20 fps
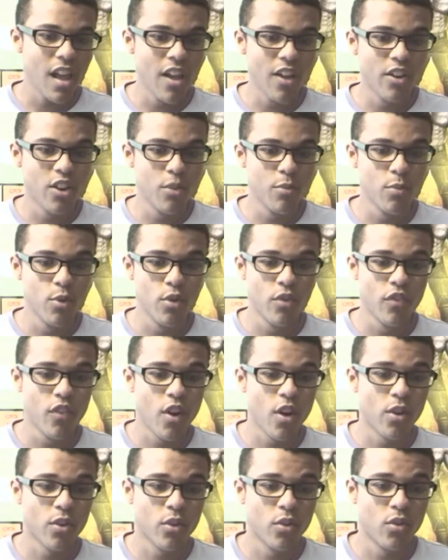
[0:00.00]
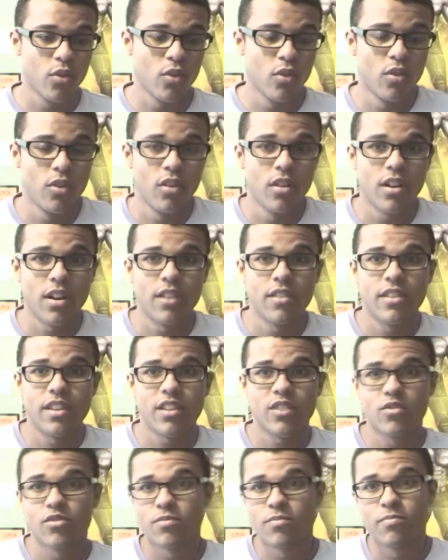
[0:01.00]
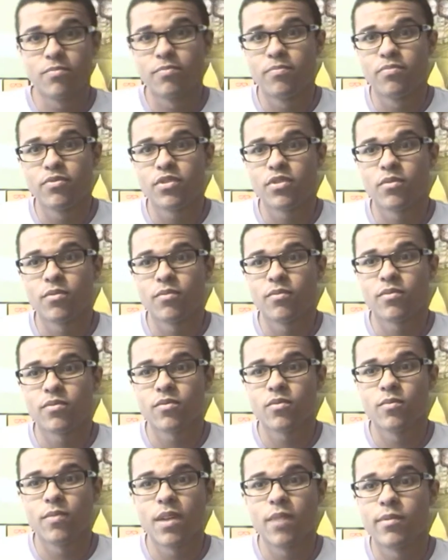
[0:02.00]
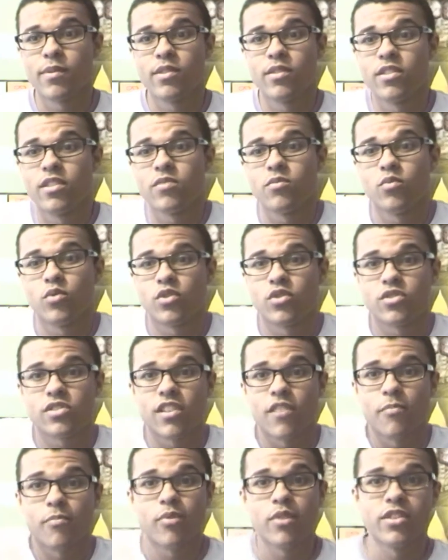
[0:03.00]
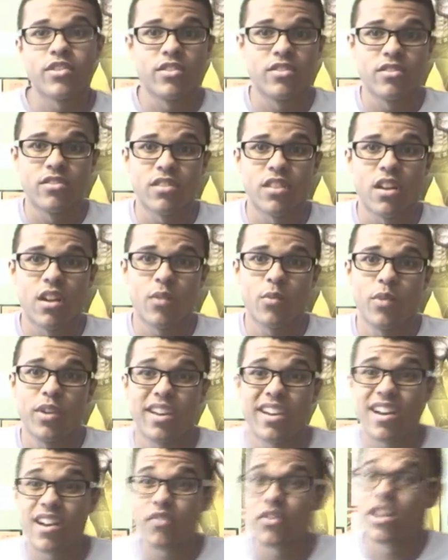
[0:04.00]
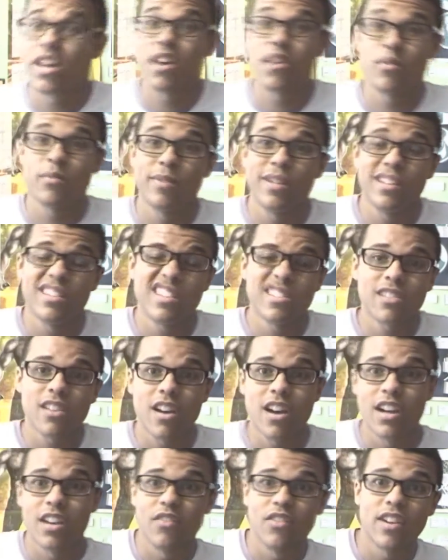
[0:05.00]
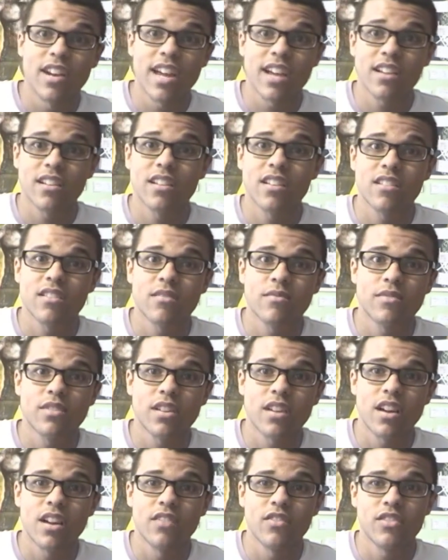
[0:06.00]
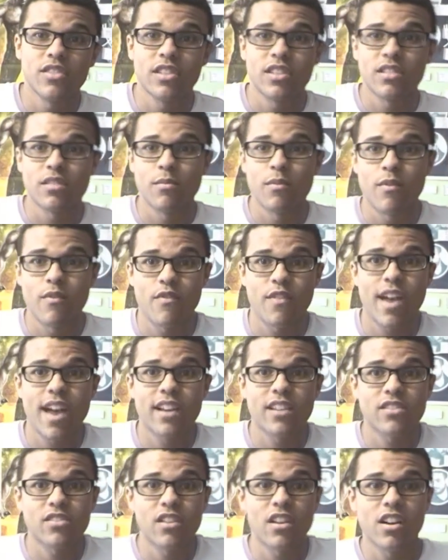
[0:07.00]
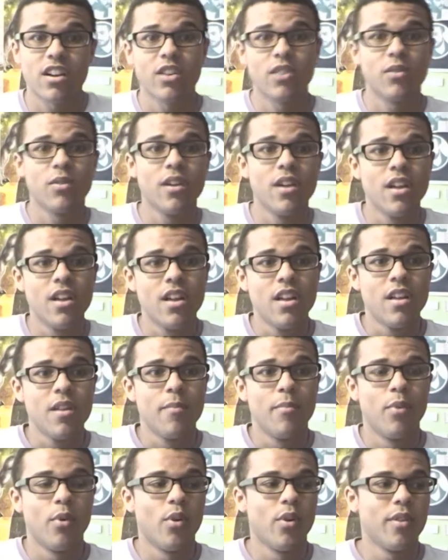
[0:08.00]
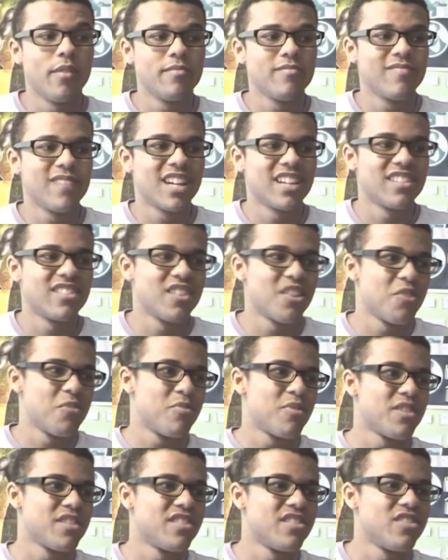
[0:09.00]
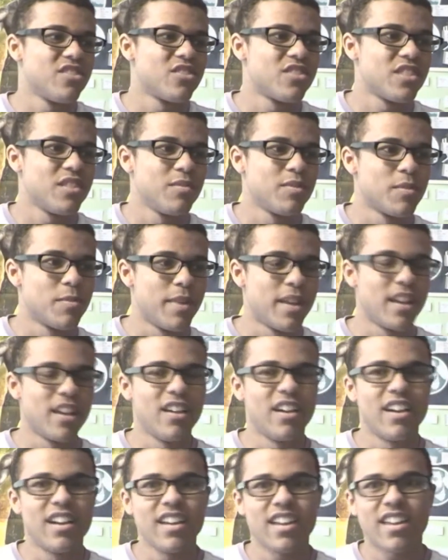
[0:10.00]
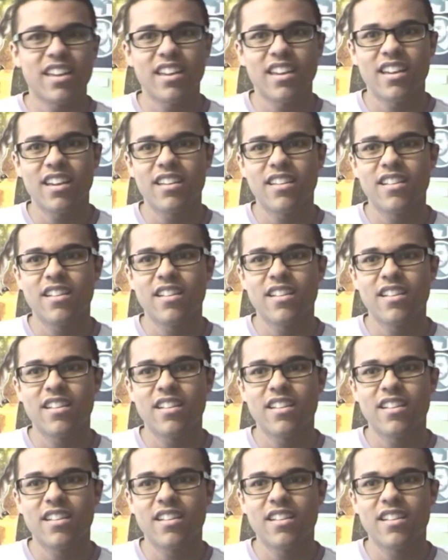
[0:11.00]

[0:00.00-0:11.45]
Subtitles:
I don't know, move on, or they could maybe they would just have prisons like we have now. I mean, that's kind of it's a kind of a system of exile, but I don't know, prison just seems a bit like